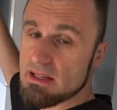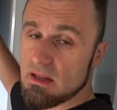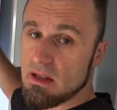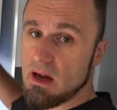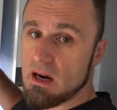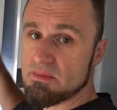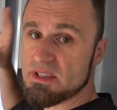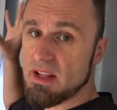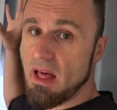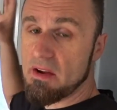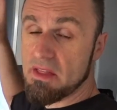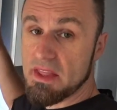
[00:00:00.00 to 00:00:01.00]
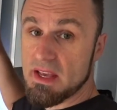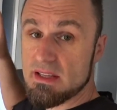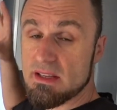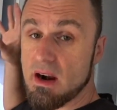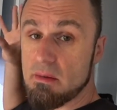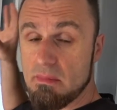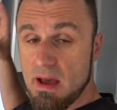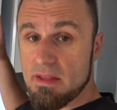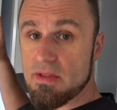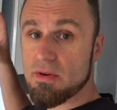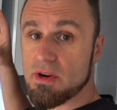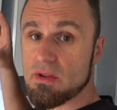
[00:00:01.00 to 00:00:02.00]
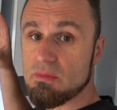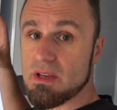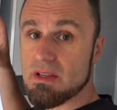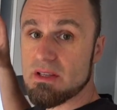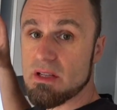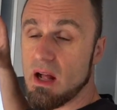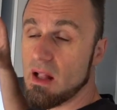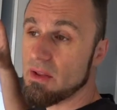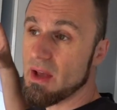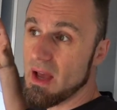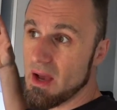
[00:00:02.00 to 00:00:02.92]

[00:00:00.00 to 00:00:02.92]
alarms and other things that are mandatory to be installed,